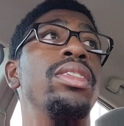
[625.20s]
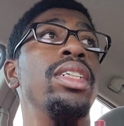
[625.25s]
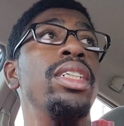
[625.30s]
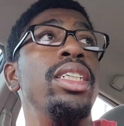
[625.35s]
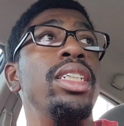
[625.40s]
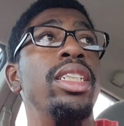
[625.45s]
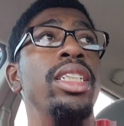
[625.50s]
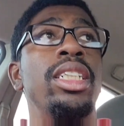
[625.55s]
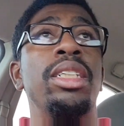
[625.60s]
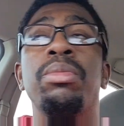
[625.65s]
I
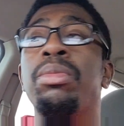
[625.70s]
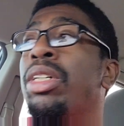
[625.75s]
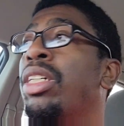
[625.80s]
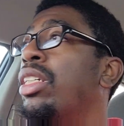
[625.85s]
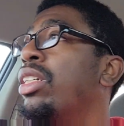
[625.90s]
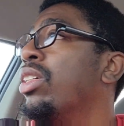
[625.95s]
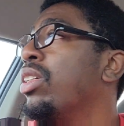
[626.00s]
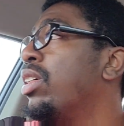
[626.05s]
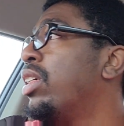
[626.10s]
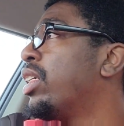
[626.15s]
need to get my
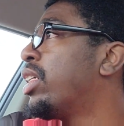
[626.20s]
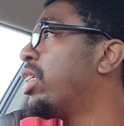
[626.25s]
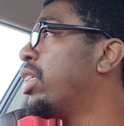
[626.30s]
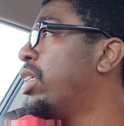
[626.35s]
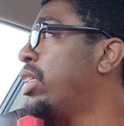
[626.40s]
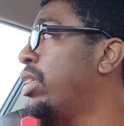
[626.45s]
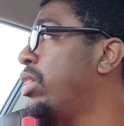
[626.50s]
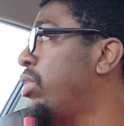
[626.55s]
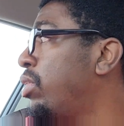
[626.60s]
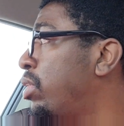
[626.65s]
yard
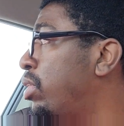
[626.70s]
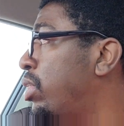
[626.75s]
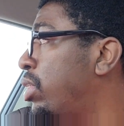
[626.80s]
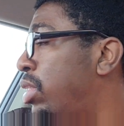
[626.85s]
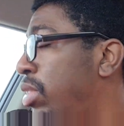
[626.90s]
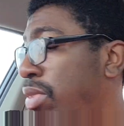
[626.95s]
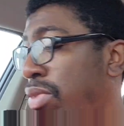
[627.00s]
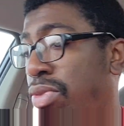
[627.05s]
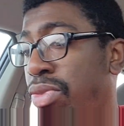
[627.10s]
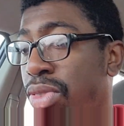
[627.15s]
cut
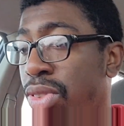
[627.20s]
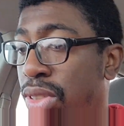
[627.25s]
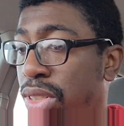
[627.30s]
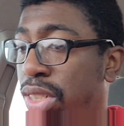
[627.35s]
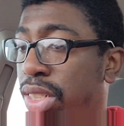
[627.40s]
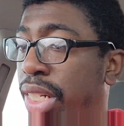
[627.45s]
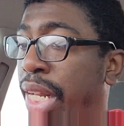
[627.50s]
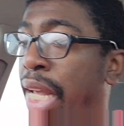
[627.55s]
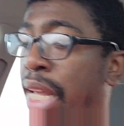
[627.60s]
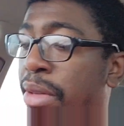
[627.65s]
before the
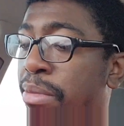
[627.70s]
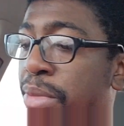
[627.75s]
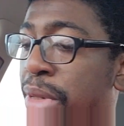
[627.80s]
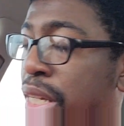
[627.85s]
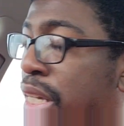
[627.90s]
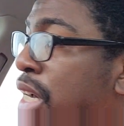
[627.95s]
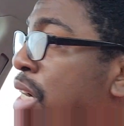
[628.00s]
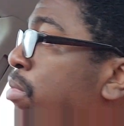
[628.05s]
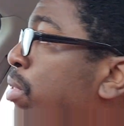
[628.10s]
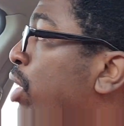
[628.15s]
state be
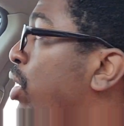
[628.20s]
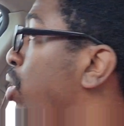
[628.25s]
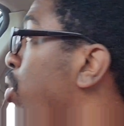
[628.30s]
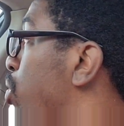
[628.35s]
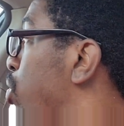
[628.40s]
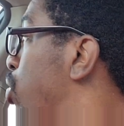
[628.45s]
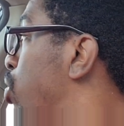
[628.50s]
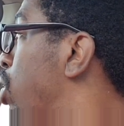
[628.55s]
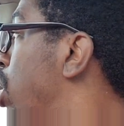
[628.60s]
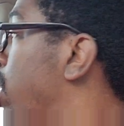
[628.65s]
coming
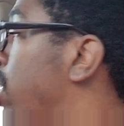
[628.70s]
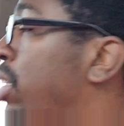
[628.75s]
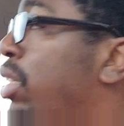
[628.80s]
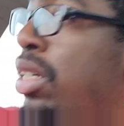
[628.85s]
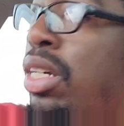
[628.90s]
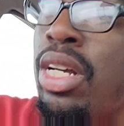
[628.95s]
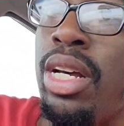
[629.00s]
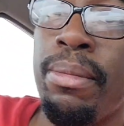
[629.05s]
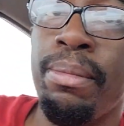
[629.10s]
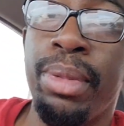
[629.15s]
through trying to
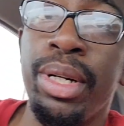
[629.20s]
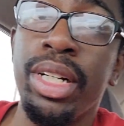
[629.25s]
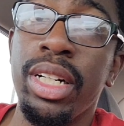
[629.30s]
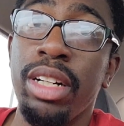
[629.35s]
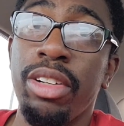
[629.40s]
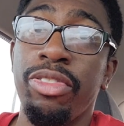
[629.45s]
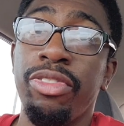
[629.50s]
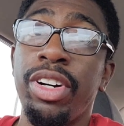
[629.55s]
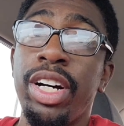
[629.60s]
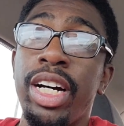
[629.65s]
put
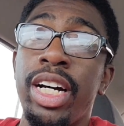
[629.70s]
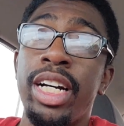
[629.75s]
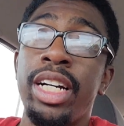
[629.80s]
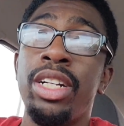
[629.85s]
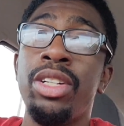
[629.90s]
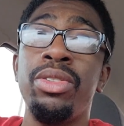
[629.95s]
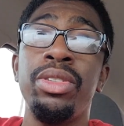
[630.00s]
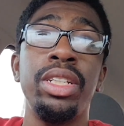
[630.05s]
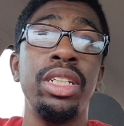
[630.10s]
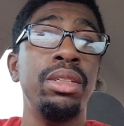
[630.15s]
a
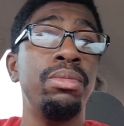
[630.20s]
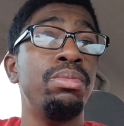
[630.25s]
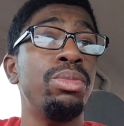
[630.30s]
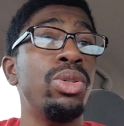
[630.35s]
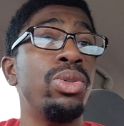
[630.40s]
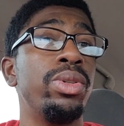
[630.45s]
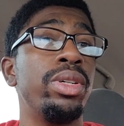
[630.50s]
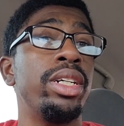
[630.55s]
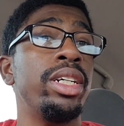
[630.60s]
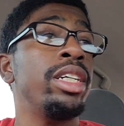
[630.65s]
fine on you,
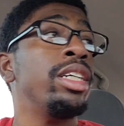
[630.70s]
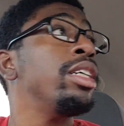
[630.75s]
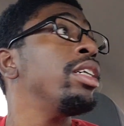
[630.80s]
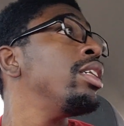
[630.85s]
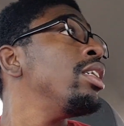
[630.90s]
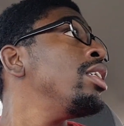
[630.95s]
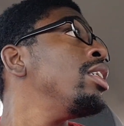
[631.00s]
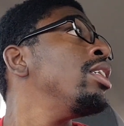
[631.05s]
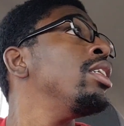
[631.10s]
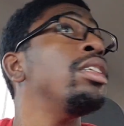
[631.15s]
boy.
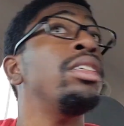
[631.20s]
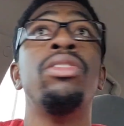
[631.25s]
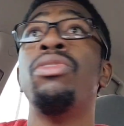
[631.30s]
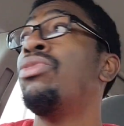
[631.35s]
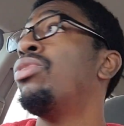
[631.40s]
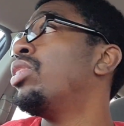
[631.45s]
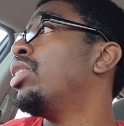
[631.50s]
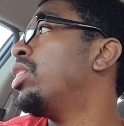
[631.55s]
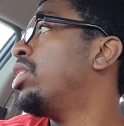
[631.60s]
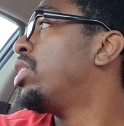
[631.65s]

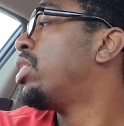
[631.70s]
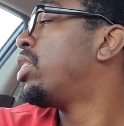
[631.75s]
For the